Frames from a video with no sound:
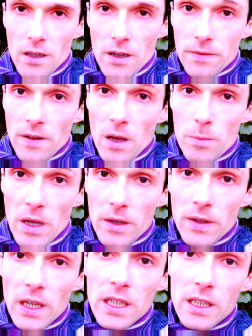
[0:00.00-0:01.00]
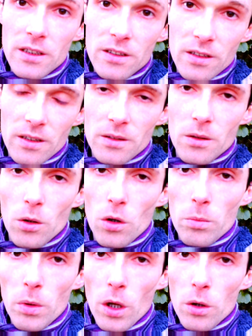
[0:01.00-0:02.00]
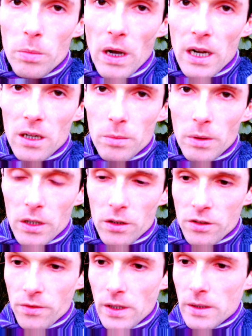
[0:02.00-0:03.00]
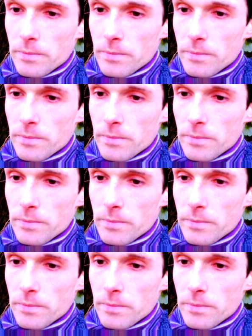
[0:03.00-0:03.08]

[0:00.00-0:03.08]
a fair bit of heat or blowback because of it.